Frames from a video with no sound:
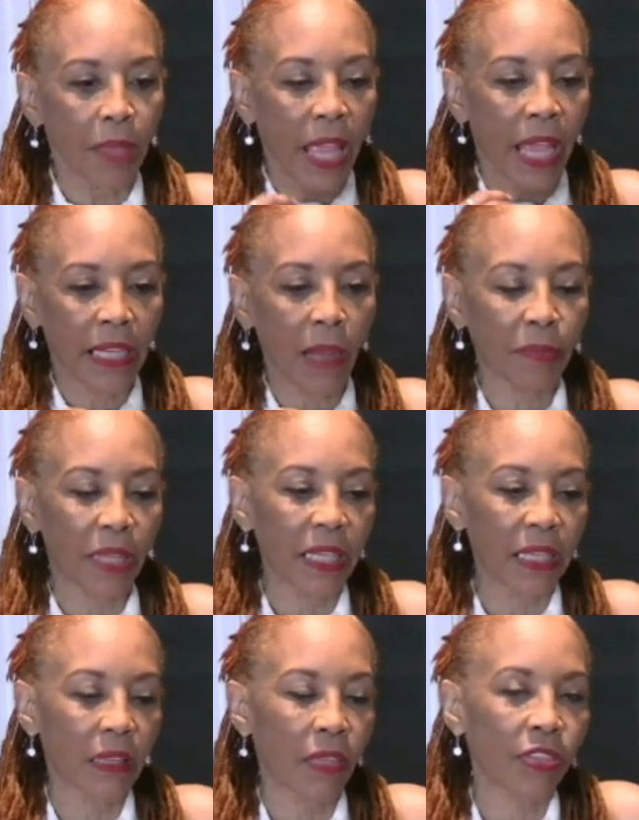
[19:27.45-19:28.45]
And I'm
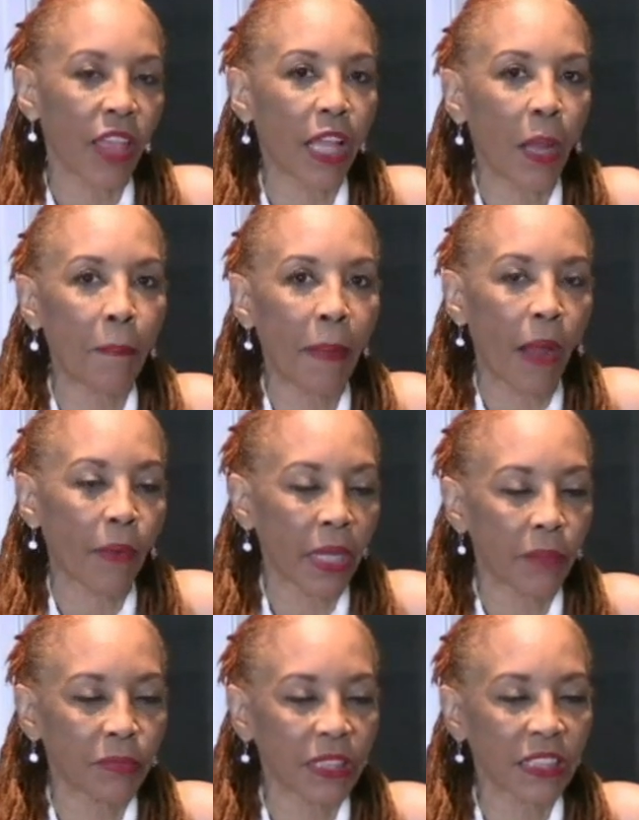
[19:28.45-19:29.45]
getting the thing about
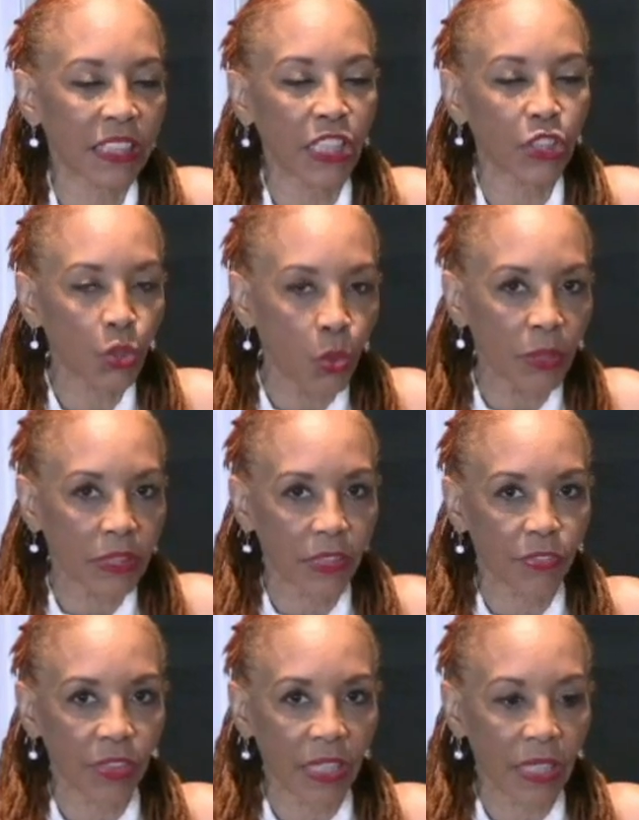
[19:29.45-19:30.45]
him just
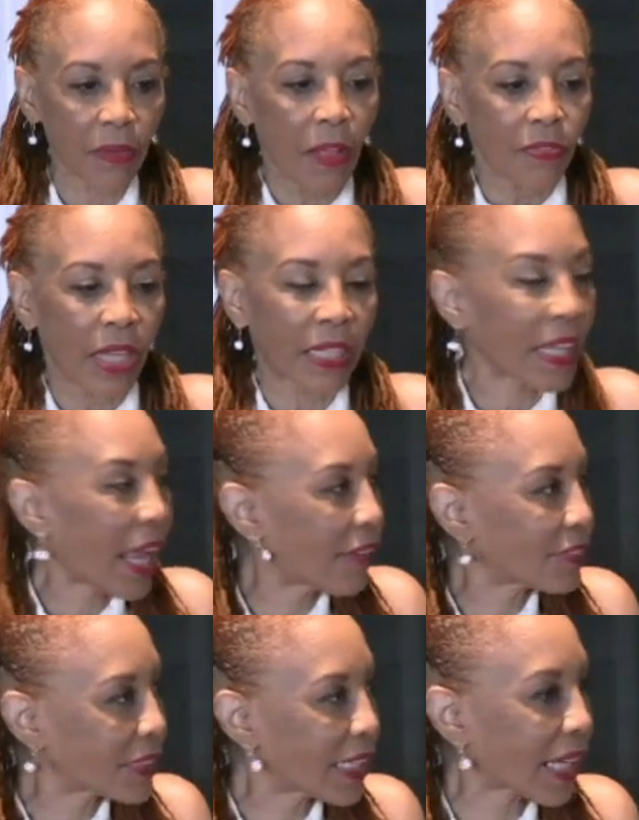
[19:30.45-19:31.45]
intuitively that he
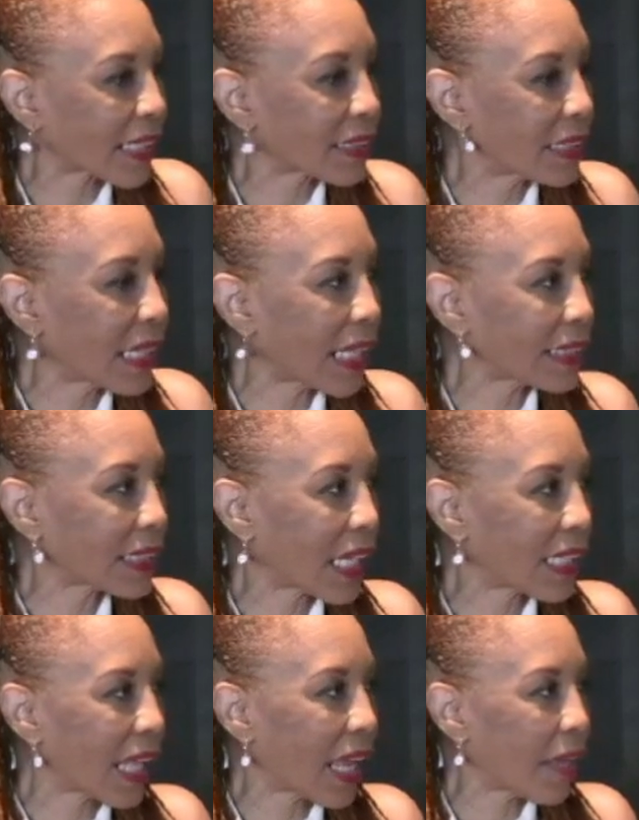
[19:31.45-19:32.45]
had tics. Did I say
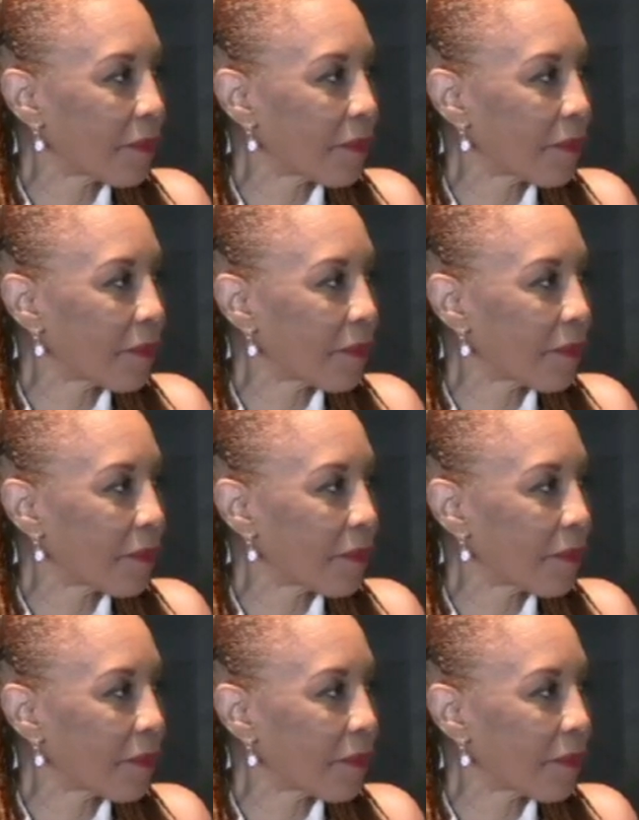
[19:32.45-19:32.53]
that?